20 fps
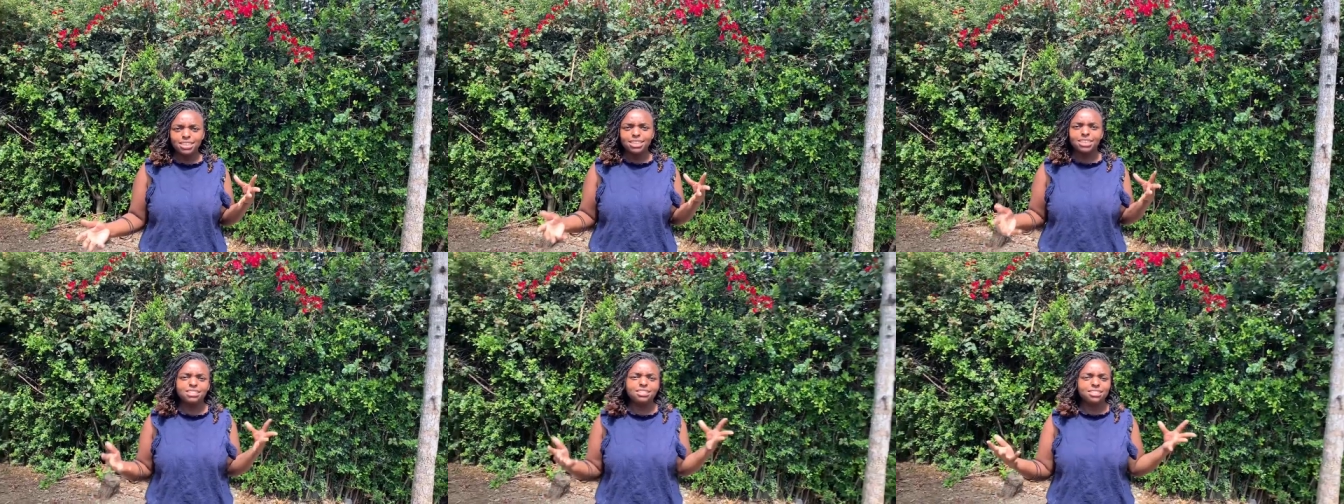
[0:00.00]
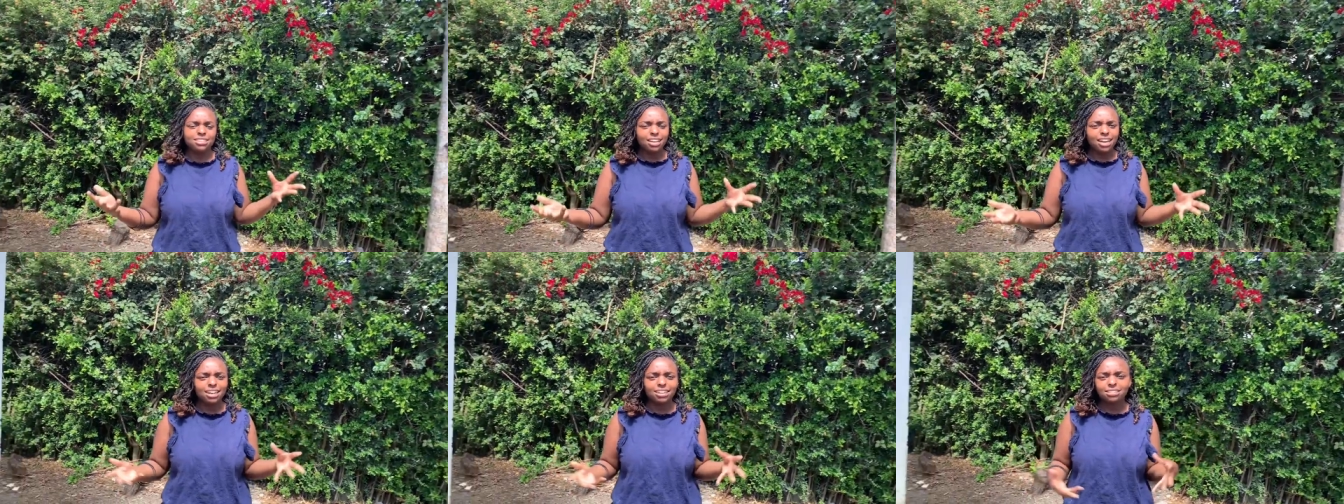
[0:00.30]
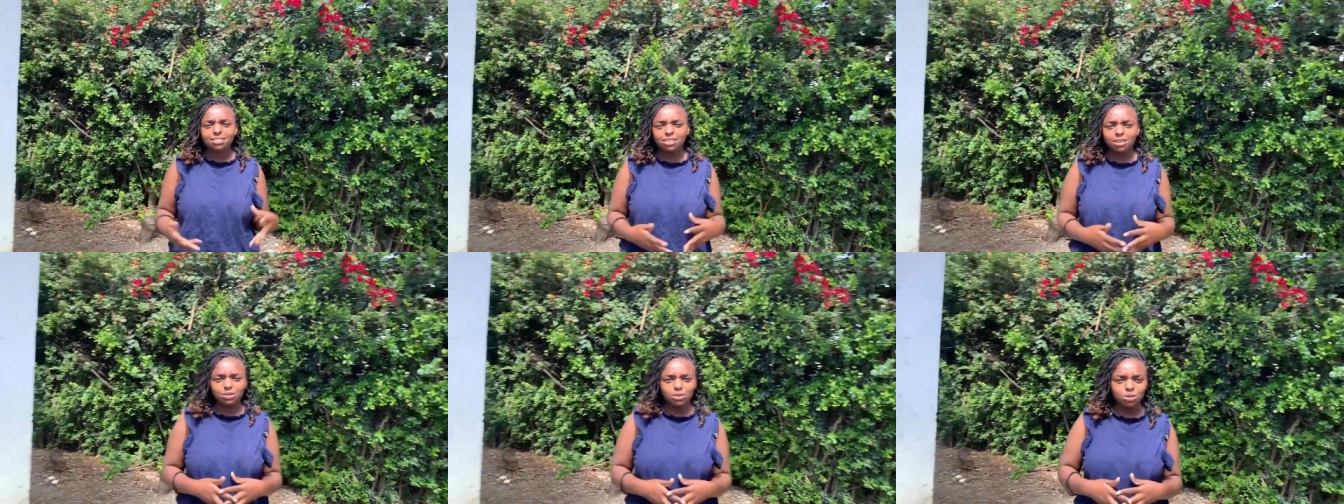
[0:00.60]
this is the kind
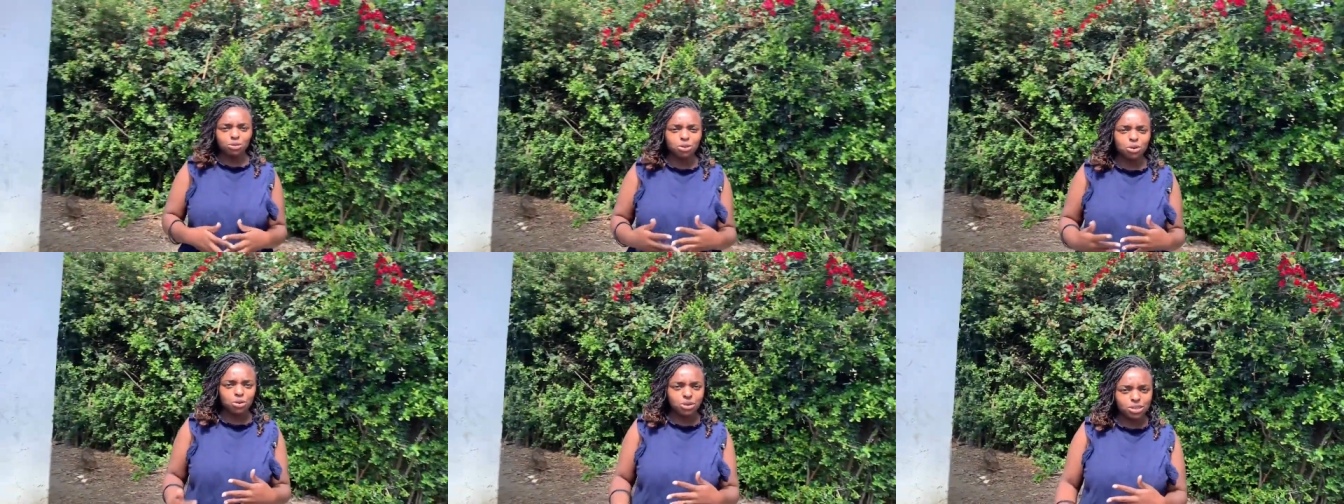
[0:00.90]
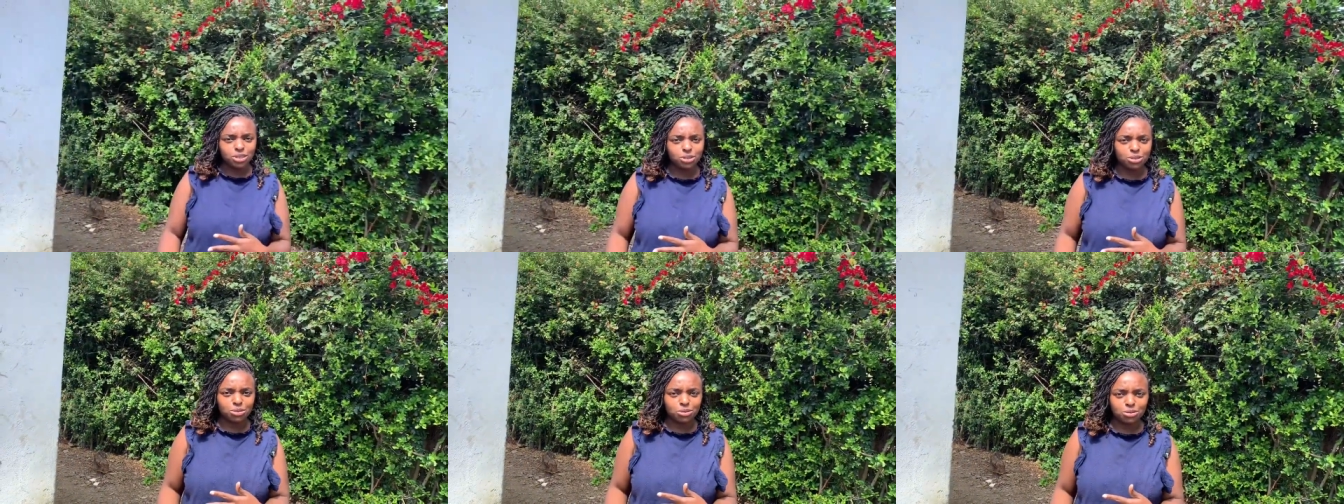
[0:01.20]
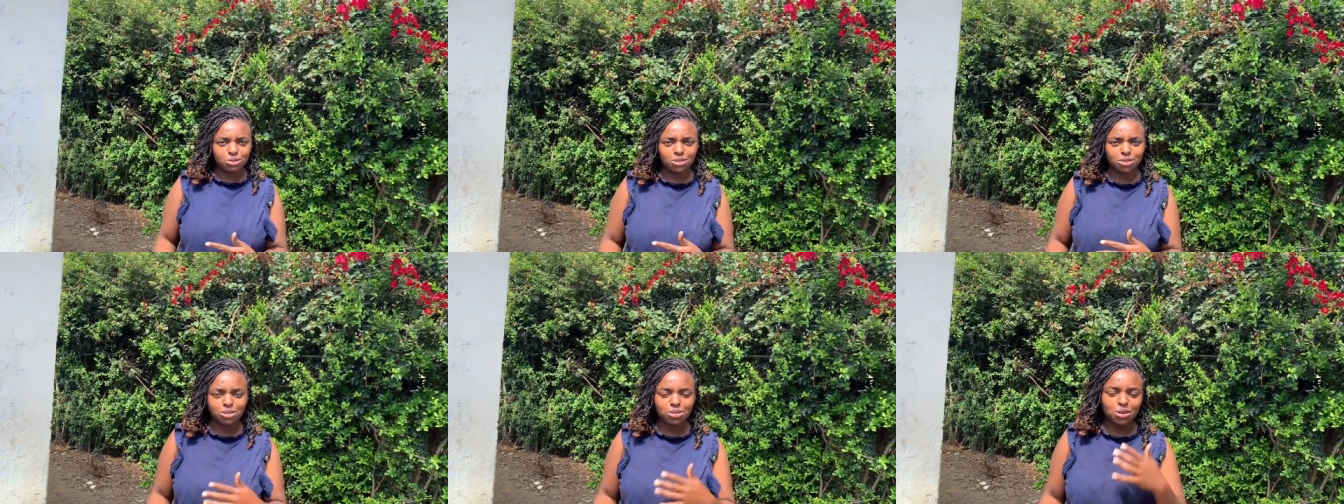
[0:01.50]
of stuff you'll go and do.
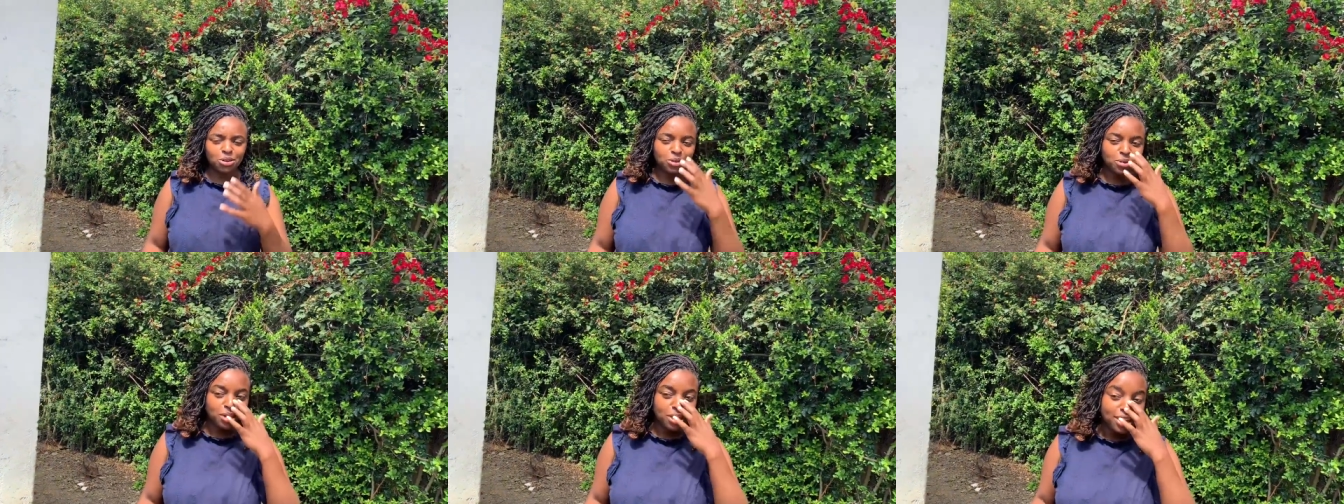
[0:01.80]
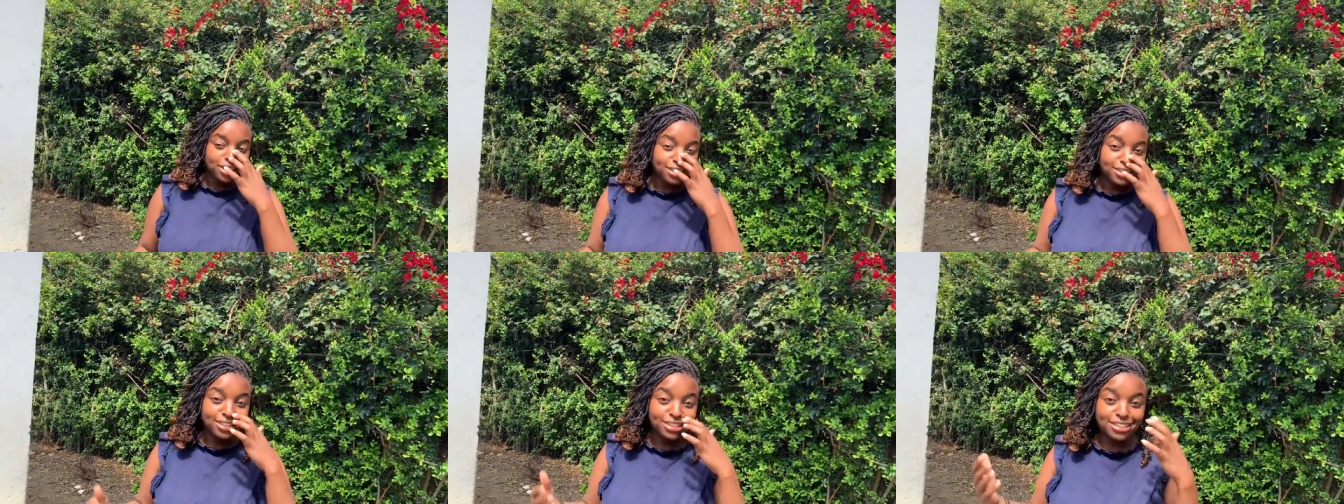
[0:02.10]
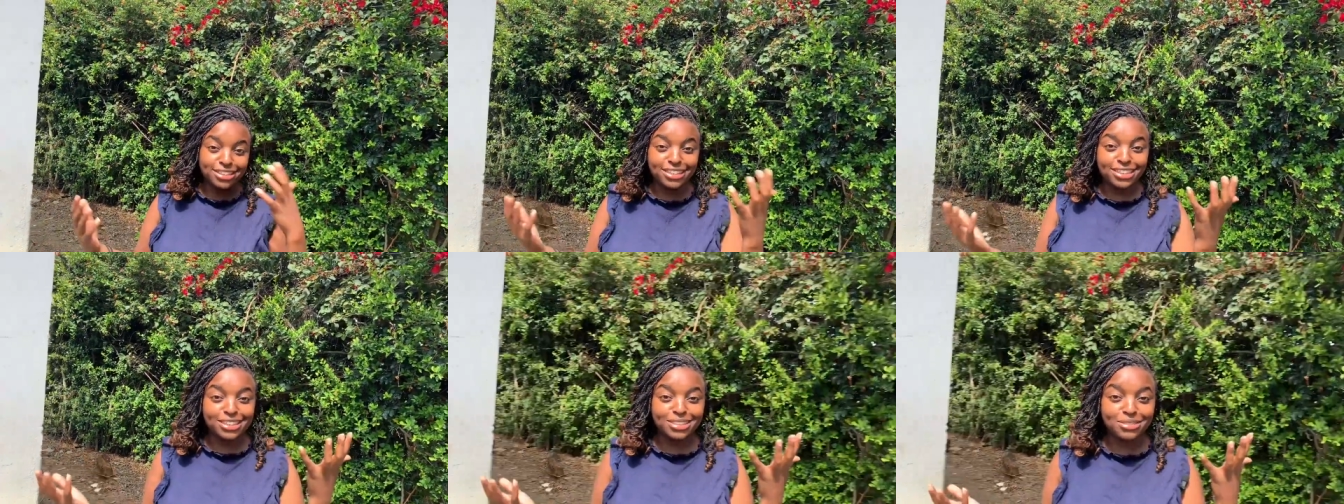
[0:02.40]
So
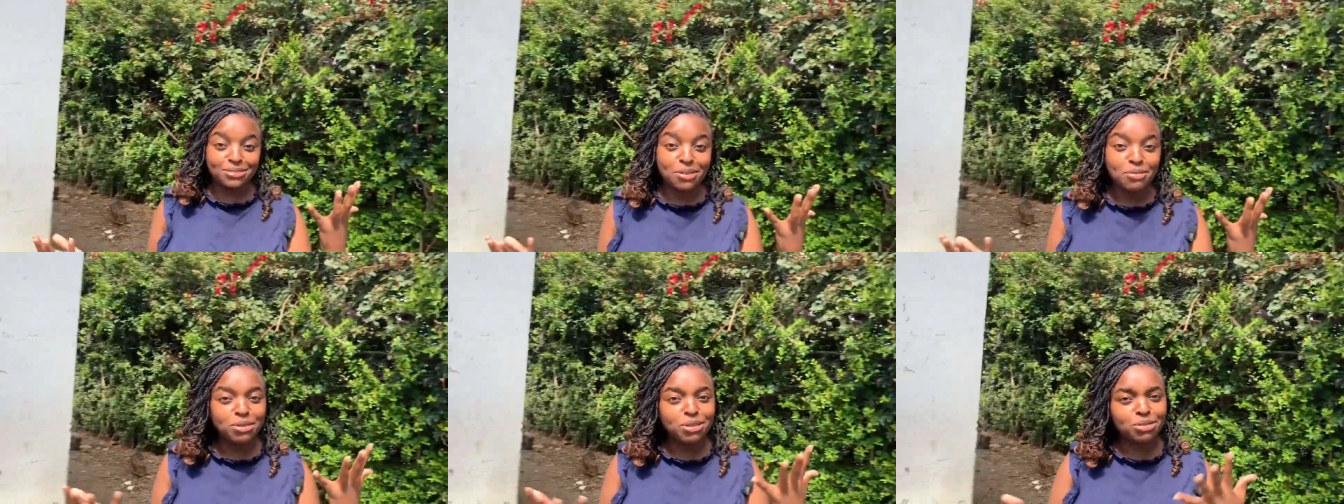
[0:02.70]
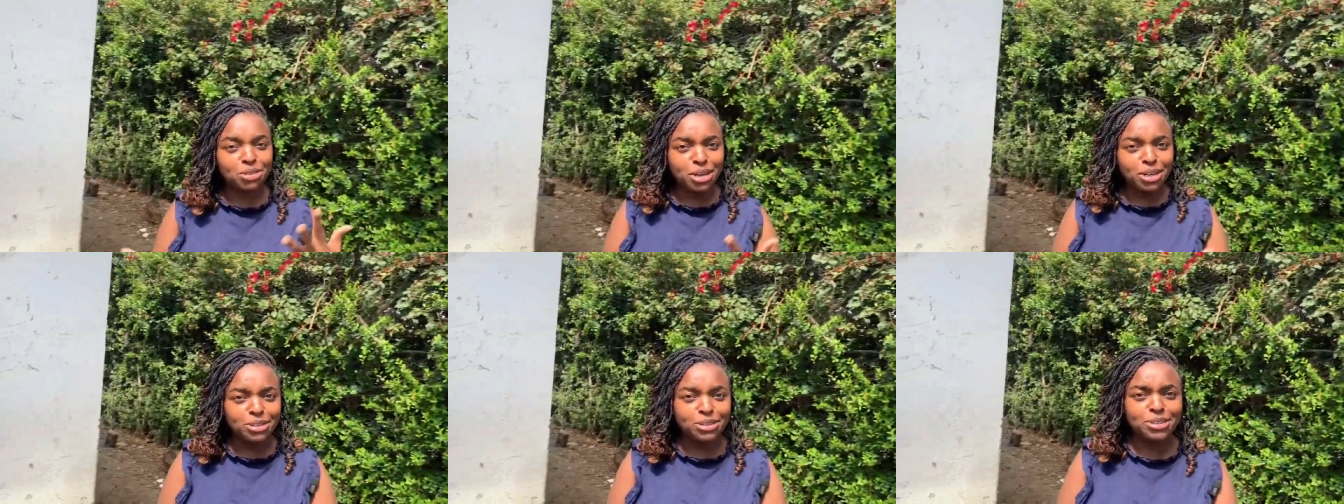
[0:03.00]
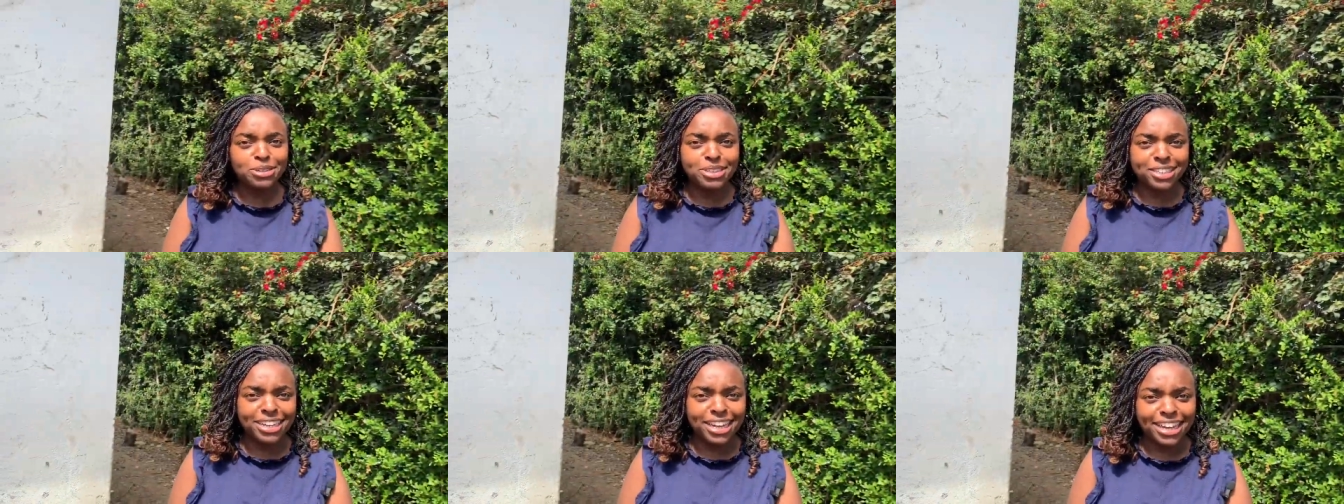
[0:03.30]
this is what we're trying to
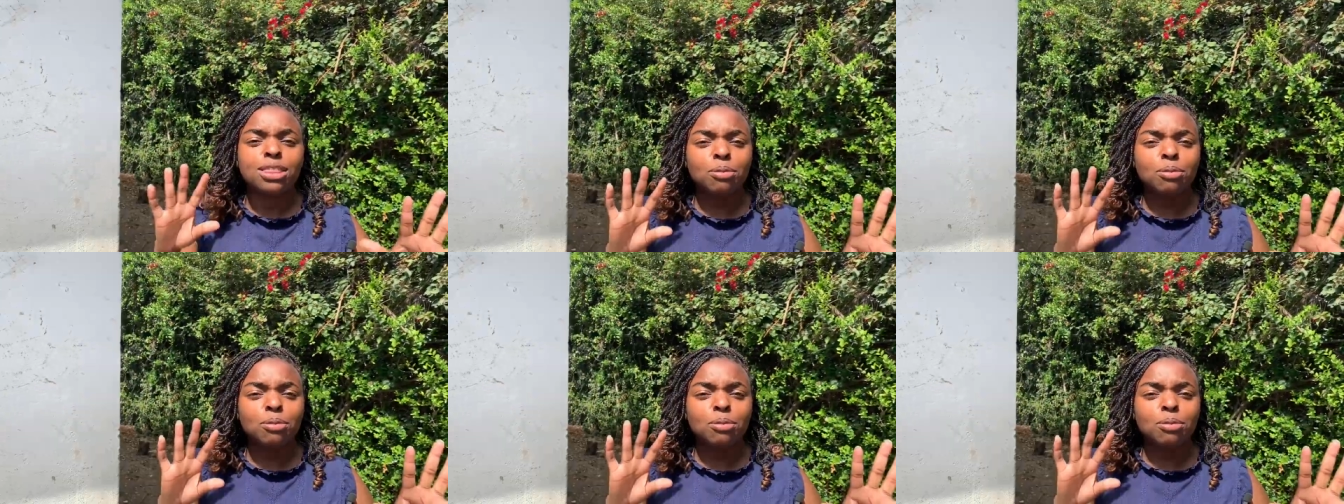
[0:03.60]
do today.